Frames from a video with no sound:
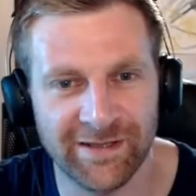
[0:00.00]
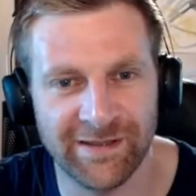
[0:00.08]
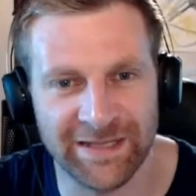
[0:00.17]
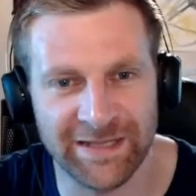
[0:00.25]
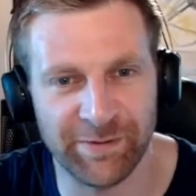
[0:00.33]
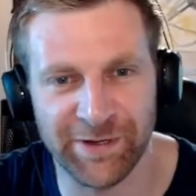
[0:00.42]

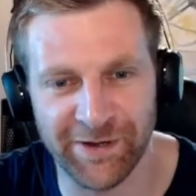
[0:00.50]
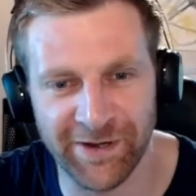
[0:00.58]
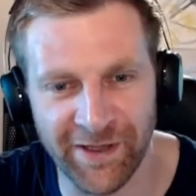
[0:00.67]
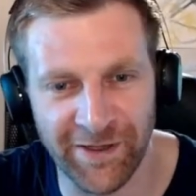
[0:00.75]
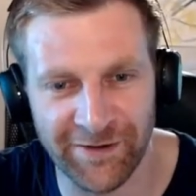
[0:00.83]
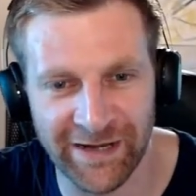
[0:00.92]
that's probably not going
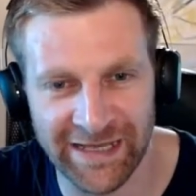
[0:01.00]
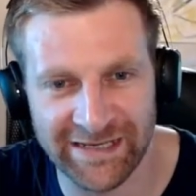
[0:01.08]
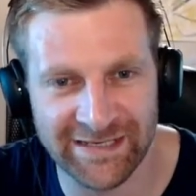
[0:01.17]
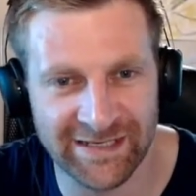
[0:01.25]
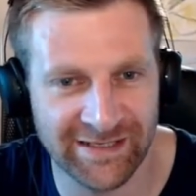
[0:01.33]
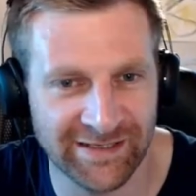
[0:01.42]
to
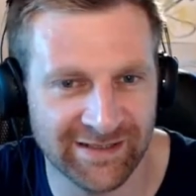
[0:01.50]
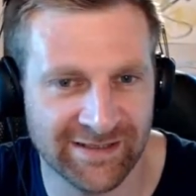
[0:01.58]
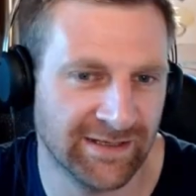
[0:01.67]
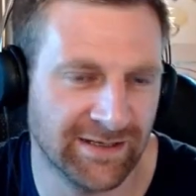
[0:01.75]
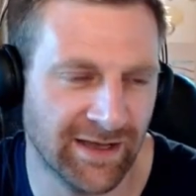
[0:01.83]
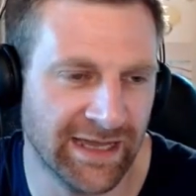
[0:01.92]
correlate to
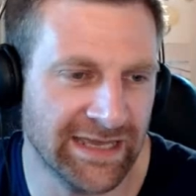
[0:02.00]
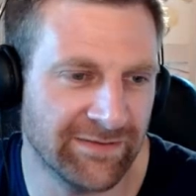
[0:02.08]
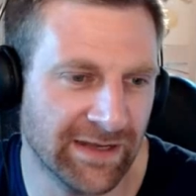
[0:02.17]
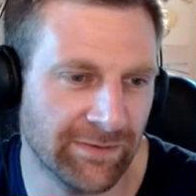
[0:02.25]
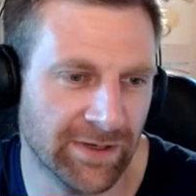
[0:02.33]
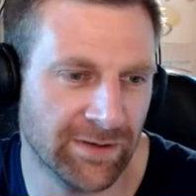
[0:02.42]

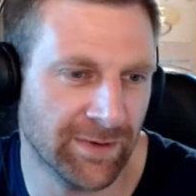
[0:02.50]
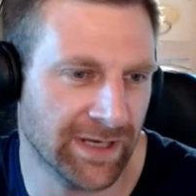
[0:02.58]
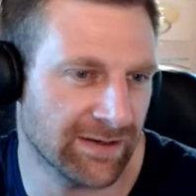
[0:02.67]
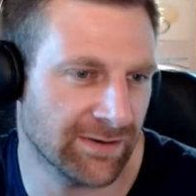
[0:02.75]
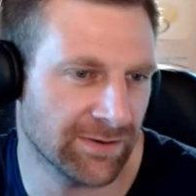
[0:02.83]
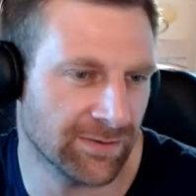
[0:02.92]
naively what you might. Do.